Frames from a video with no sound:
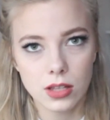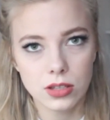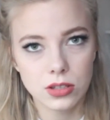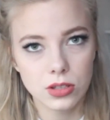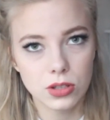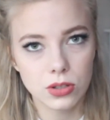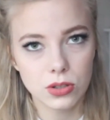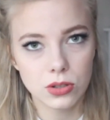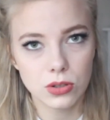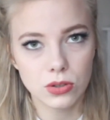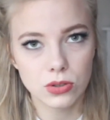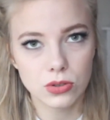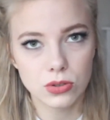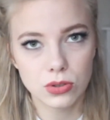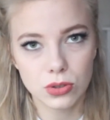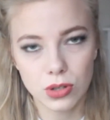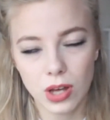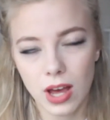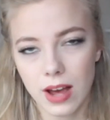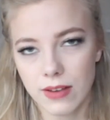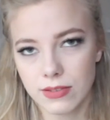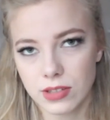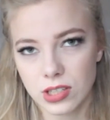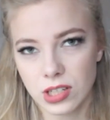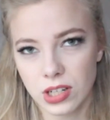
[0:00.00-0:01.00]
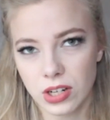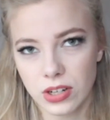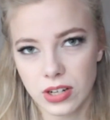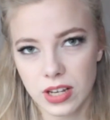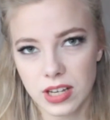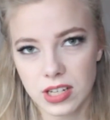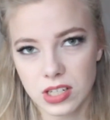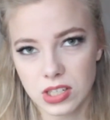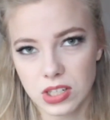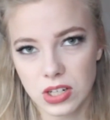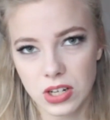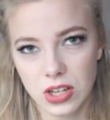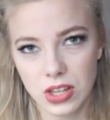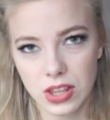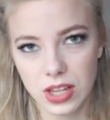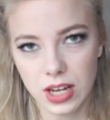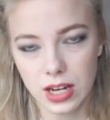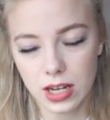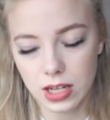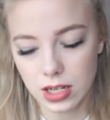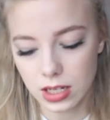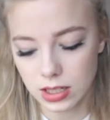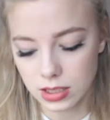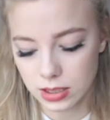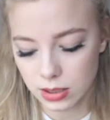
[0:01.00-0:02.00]
You do have to look into
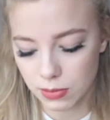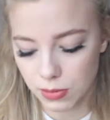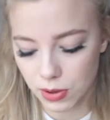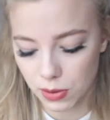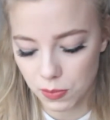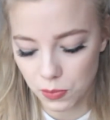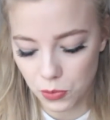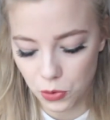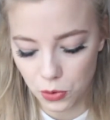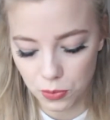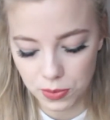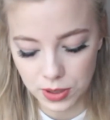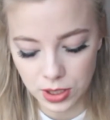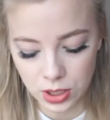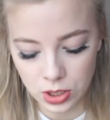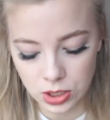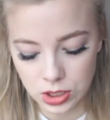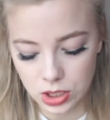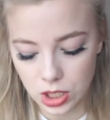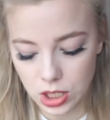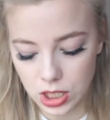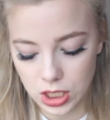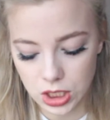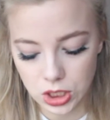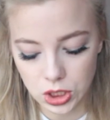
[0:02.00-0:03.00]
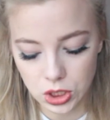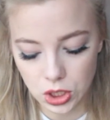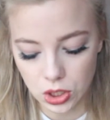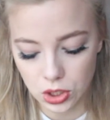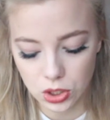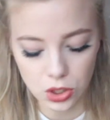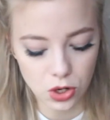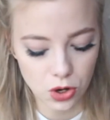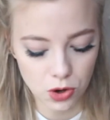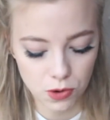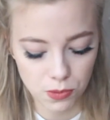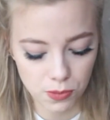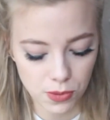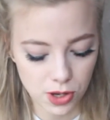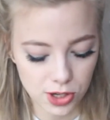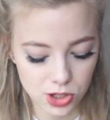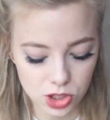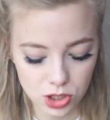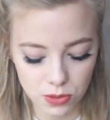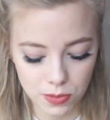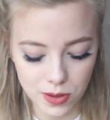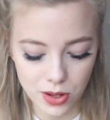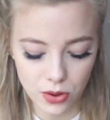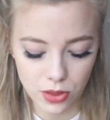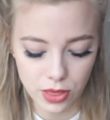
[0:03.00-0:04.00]
that a little bit more because I don't know
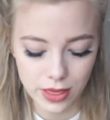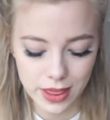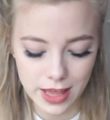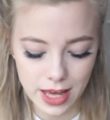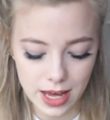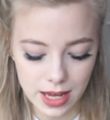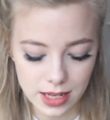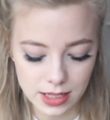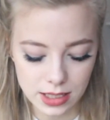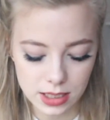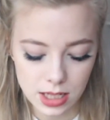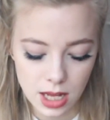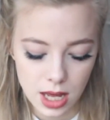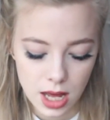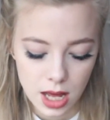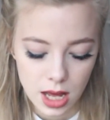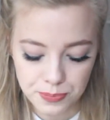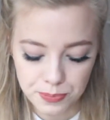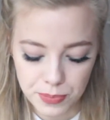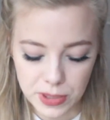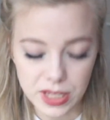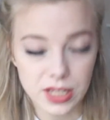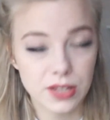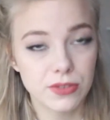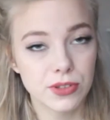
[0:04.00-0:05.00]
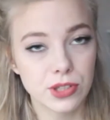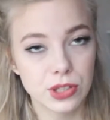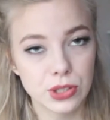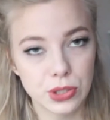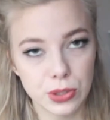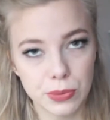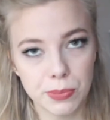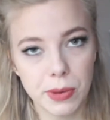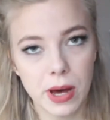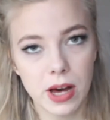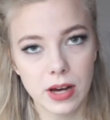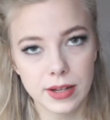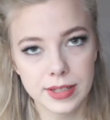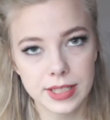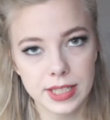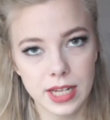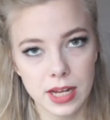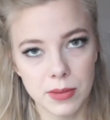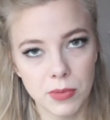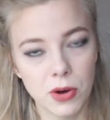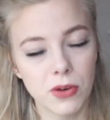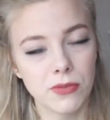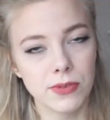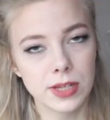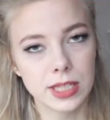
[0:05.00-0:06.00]
much about that. But if you do
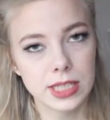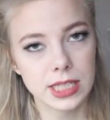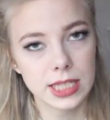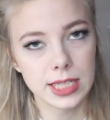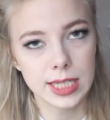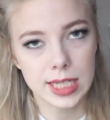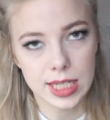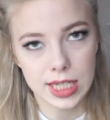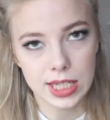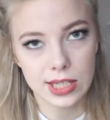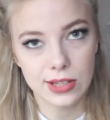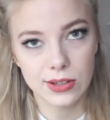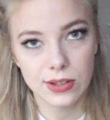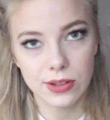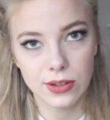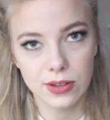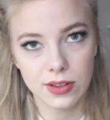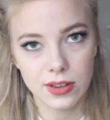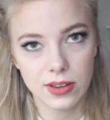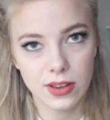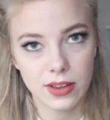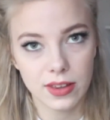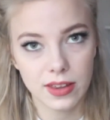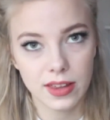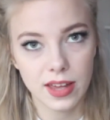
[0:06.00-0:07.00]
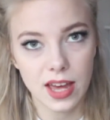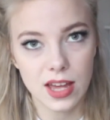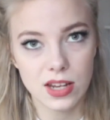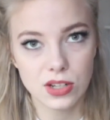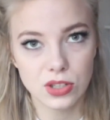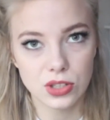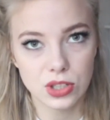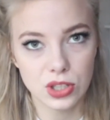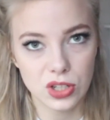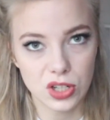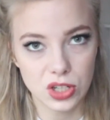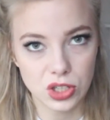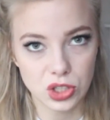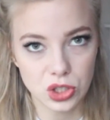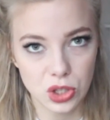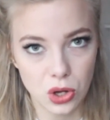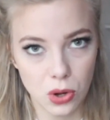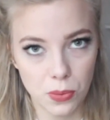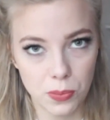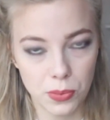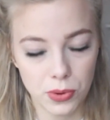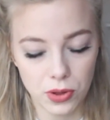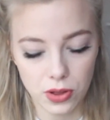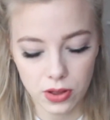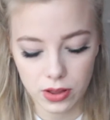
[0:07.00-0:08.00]
part-time, obviously you can do a
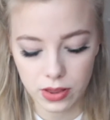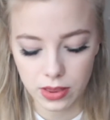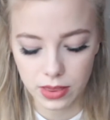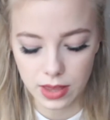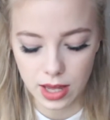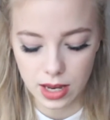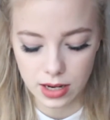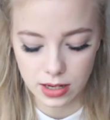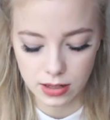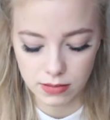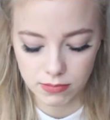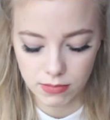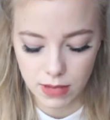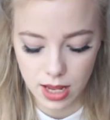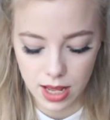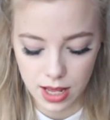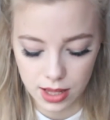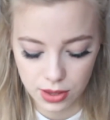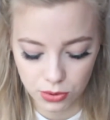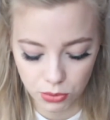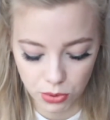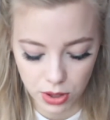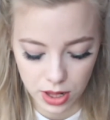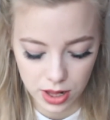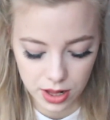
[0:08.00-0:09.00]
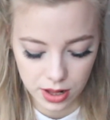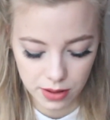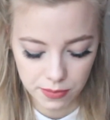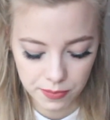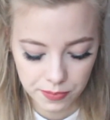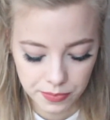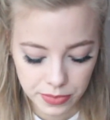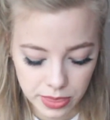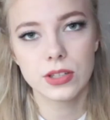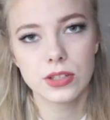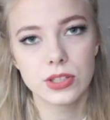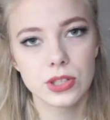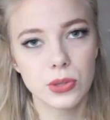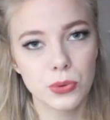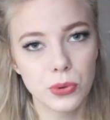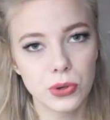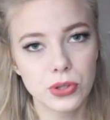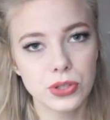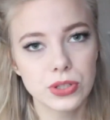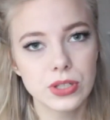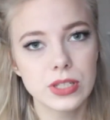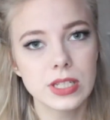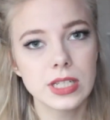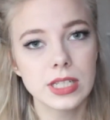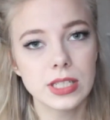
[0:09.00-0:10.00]
job then as well. So
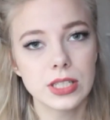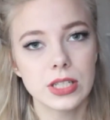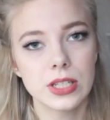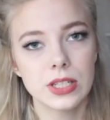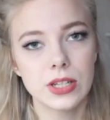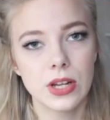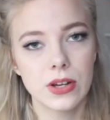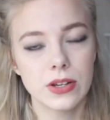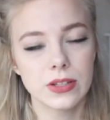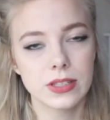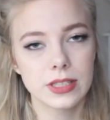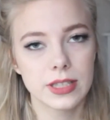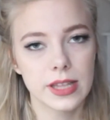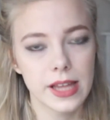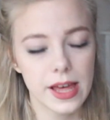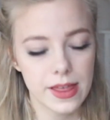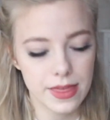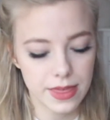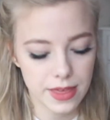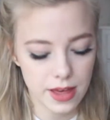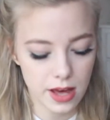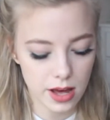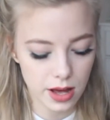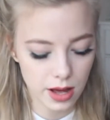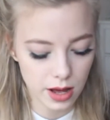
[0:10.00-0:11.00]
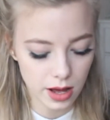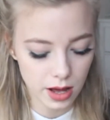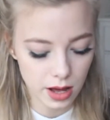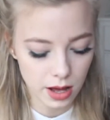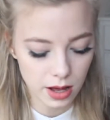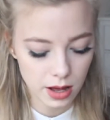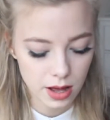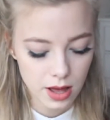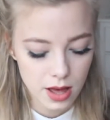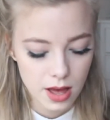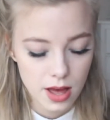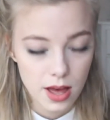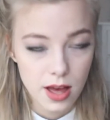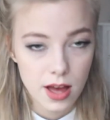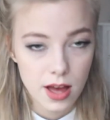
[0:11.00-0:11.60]
what you need to know is that there are